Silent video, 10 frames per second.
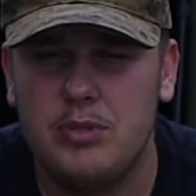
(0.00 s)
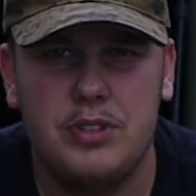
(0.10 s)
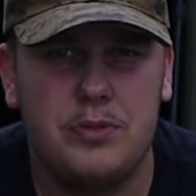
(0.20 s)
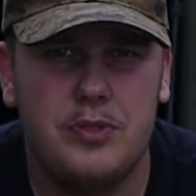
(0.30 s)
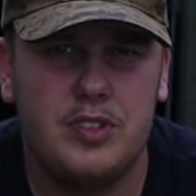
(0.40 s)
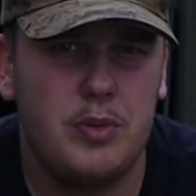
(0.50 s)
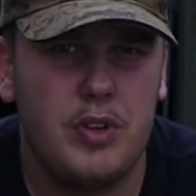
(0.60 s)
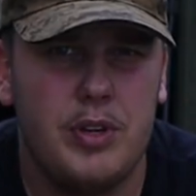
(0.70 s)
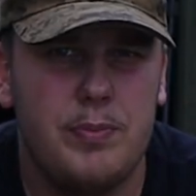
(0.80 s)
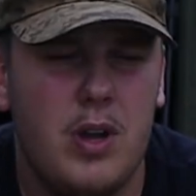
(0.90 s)
I'm still
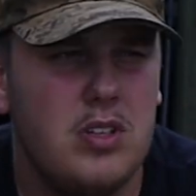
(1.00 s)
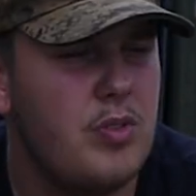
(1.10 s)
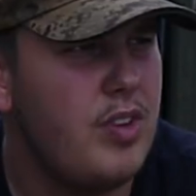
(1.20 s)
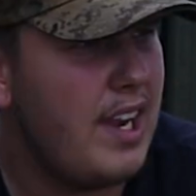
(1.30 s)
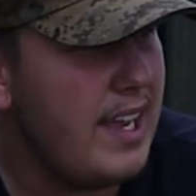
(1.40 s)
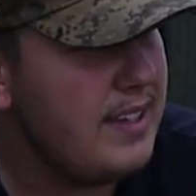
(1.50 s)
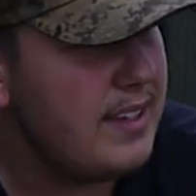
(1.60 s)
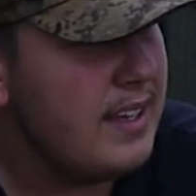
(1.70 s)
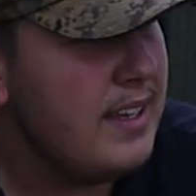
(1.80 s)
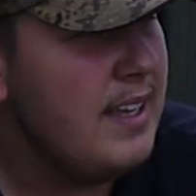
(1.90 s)
the only person on the
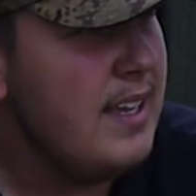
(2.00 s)
lake.